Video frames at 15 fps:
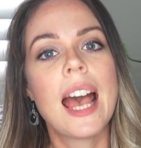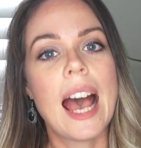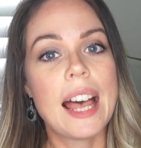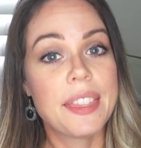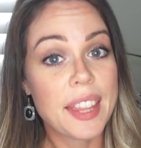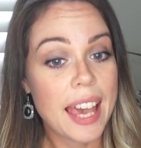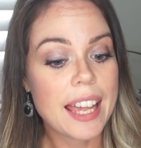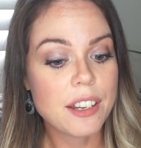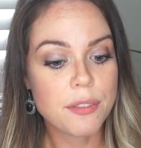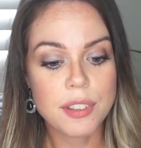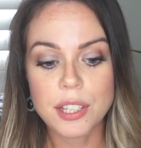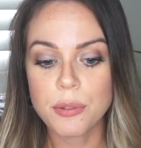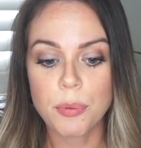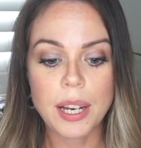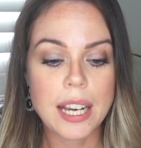at the end of
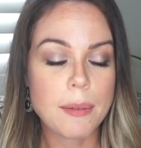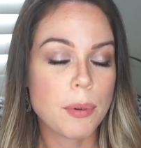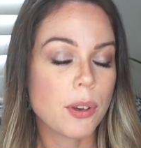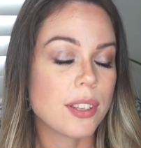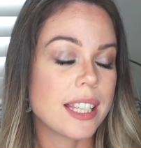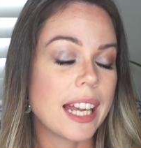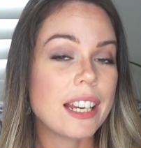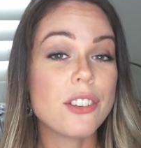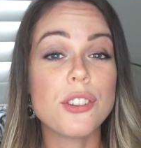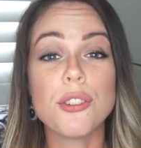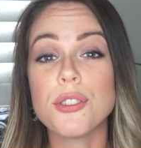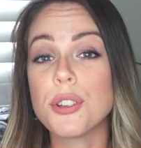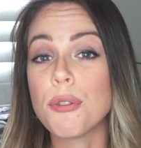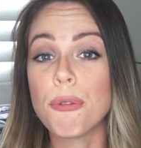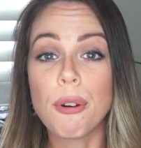this reading, because that is
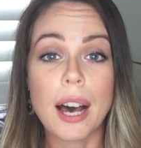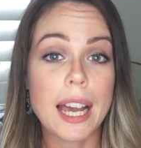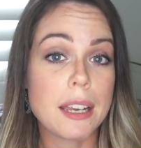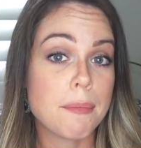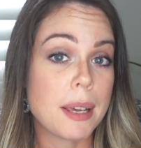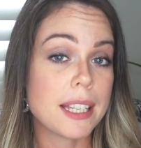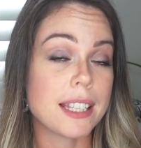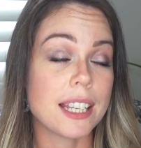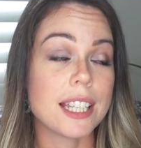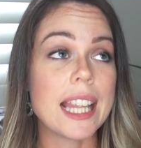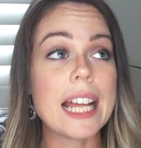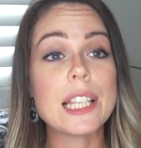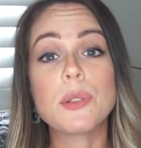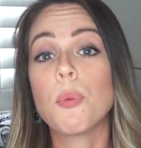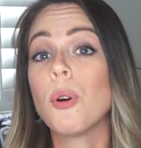your divine message.
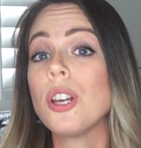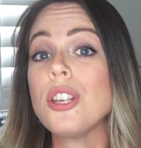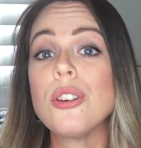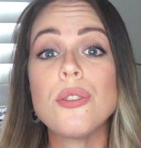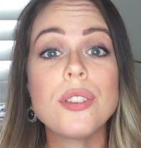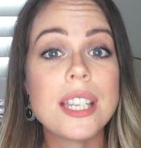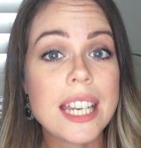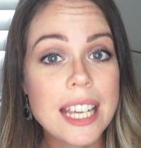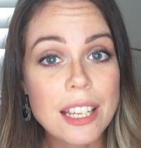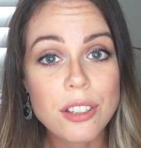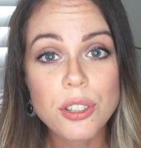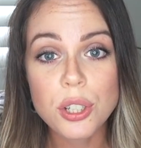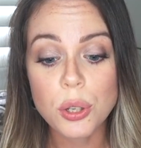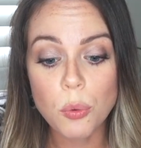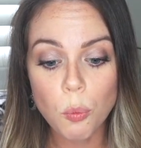That's what you
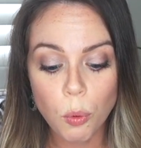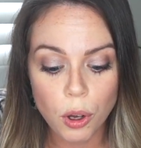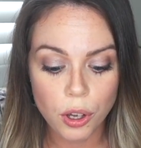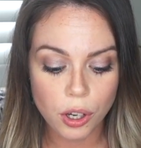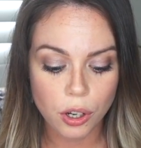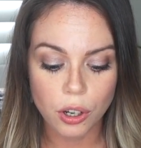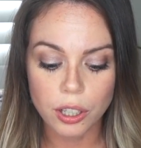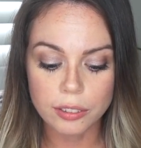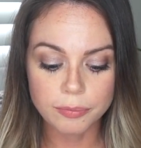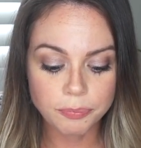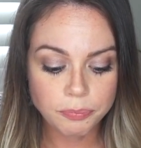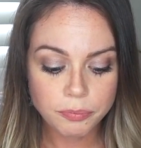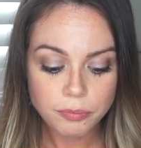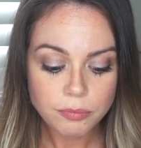need to work on.